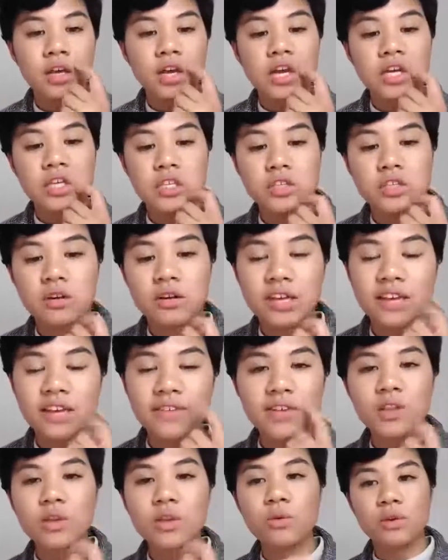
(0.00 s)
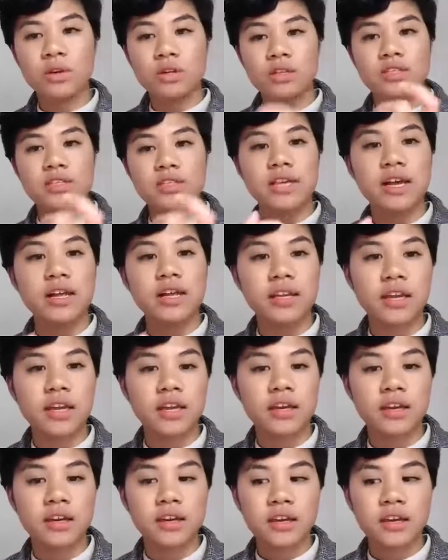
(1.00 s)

And so even the word selling,